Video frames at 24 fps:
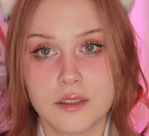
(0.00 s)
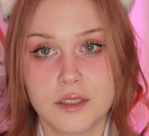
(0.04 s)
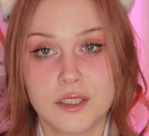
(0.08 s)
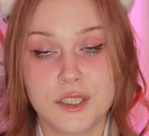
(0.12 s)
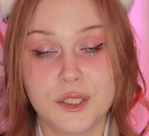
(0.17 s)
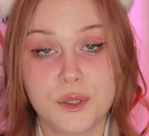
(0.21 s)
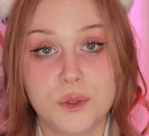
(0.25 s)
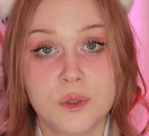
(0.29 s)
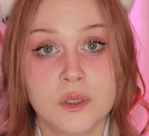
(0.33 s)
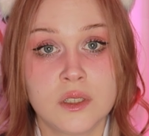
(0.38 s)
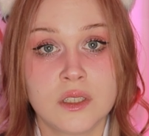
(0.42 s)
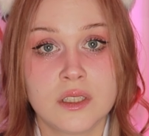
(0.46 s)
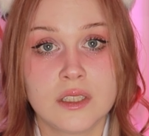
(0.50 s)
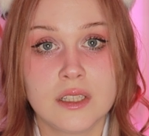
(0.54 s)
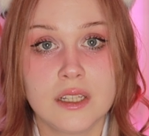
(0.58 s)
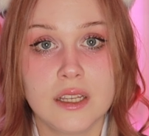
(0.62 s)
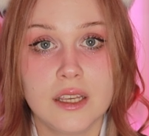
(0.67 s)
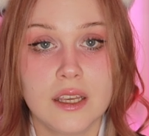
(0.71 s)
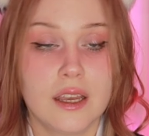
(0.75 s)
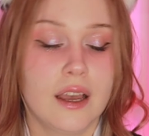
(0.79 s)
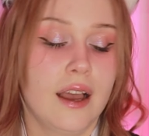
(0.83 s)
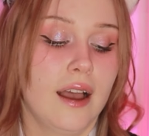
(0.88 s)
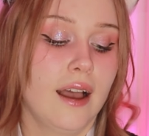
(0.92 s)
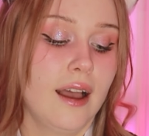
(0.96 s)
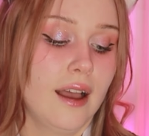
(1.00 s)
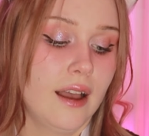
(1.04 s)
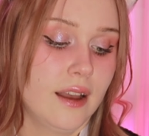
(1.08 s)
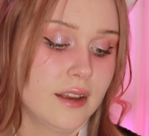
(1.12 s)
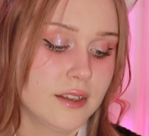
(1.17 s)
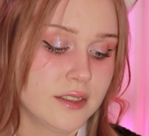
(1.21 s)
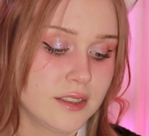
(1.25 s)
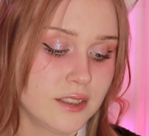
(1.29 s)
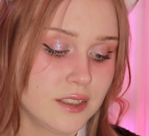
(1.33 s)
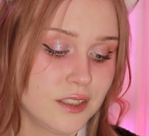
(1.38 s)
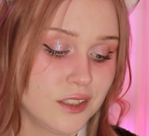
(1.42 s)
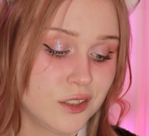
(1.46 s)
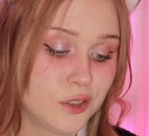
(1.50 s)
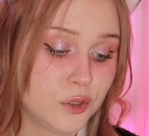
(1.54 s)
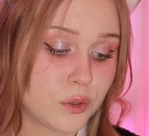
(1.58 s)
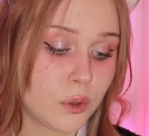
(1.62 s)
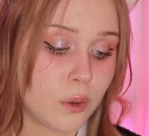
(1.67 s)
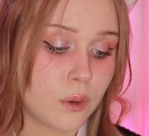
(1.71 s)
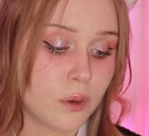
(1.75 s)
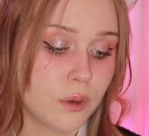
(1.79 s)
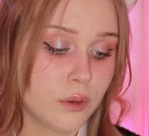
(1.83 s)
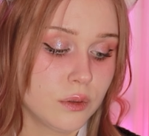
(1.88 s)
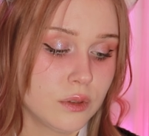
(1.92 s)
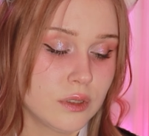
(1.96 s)
Seriously, Ask
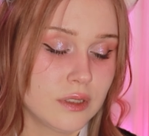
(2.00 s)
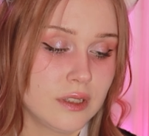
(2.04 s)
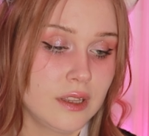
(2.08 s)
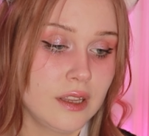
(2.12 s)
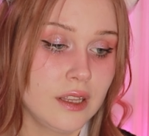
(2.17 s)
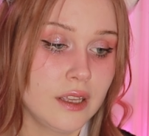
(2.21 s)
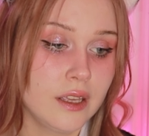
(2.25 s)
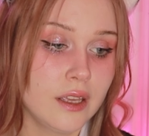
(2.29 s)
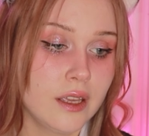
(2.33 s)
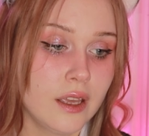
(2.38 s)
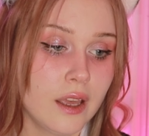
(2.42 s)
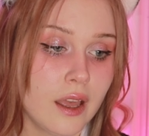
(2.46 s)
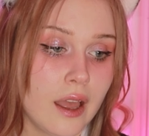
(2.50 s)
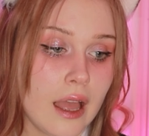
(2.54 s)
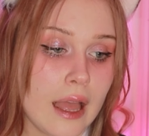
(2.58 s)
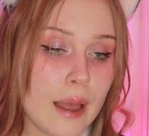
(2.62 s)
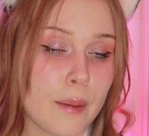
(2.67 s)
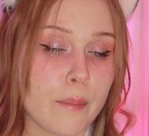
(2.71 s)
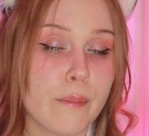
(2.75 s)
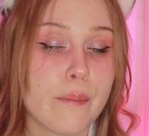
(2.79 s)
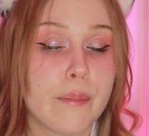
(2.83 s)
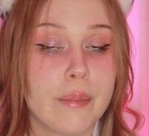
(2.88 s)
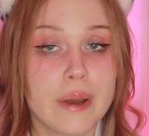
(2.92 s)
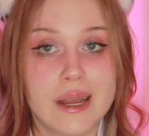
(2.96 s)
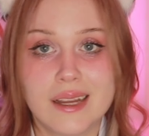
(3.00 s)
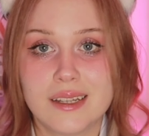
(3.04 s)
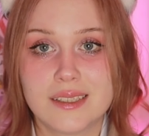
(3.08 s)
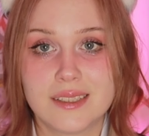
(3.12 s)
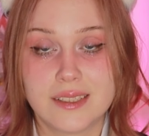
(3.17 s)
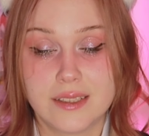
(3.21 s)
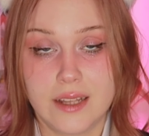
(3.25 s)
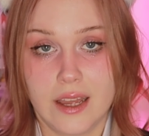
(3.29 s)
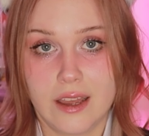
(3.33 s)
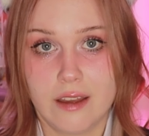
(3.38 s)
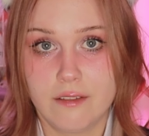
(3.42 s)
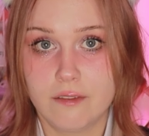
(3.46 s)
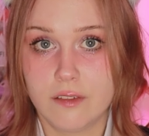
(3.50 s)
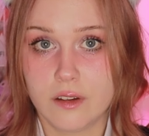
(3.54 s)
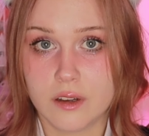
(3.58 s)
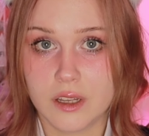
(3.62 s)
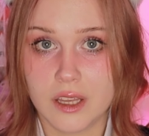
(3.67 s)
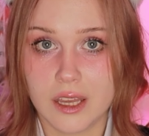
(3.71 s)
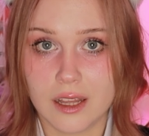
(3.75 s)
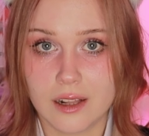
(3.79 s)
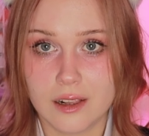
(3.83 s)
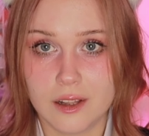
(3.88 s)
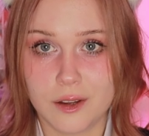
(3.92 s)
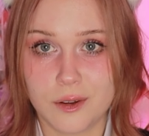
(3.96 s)
draws the best
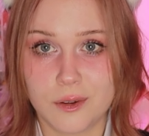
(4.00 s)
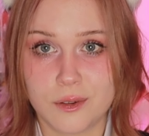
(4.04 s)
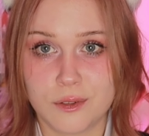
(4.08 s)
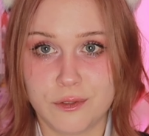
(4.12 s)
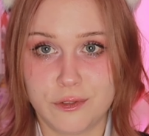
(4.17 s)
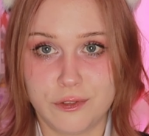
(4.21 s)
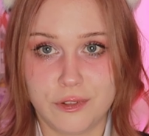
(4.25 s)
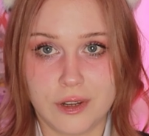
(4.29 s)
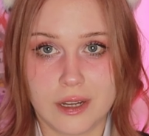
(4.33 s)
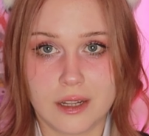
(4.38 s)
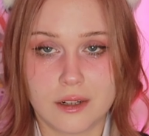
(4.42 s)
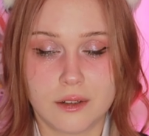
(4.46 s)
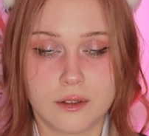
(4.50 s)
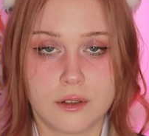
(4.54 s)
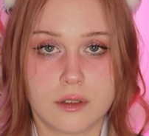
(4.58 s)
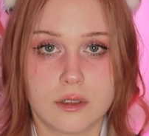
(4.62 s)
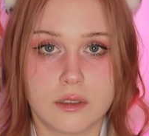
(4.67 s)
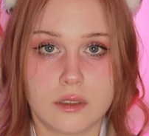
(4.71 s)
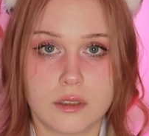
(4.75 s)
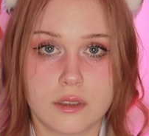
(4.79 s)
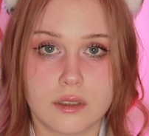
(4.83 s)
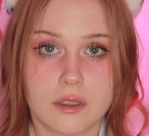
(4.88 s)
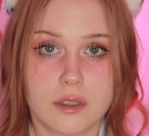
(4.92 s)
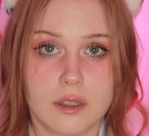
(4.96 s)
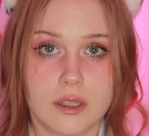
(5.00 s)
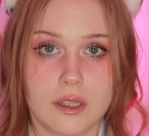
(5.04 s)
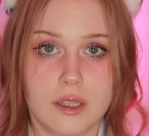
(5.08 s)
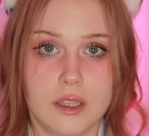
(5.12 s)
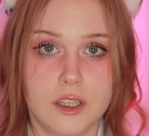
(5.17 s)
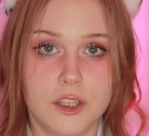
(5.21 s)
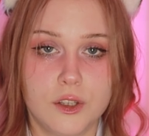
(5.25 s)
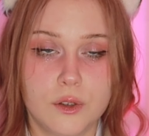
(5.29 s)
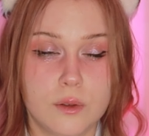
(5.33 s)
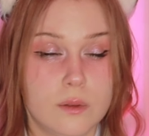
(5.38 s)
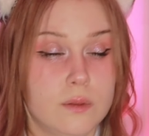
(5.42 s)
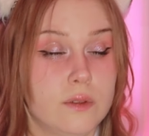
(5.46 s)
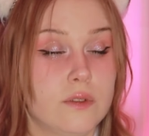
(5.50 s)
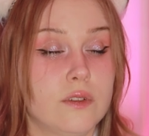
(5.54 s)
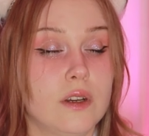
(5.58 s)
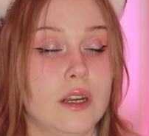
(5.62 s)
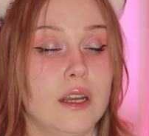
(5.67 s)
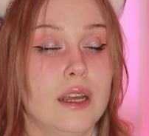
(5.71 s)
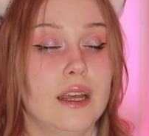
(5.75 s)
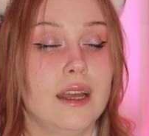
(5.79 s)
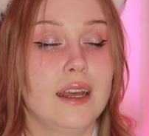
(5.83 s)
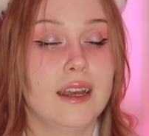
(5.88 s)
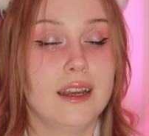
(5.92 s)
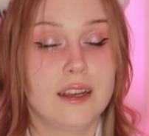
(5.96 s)
Evangelion fan art you'll
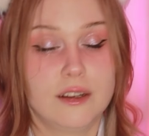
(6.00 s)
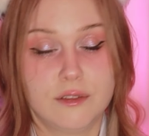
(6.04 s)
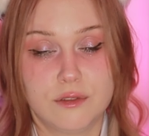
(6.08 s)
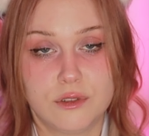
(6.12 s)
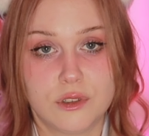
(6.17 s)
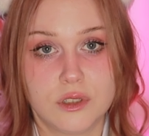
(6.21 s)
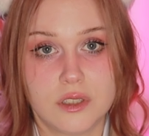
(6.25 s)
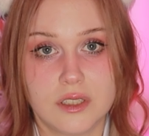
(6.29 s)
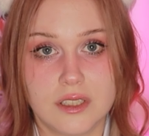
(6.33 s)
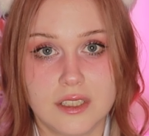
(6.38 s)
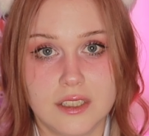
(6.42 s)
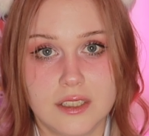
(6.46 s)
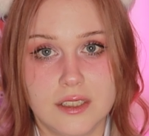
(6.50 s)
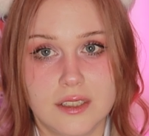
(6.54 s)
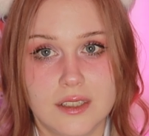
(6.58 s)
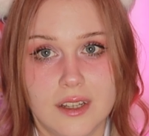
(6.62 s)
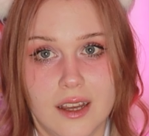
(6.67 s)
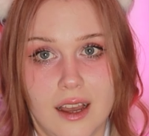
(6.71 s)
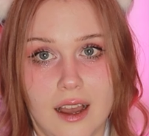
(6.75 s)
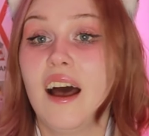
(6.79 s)
ever see.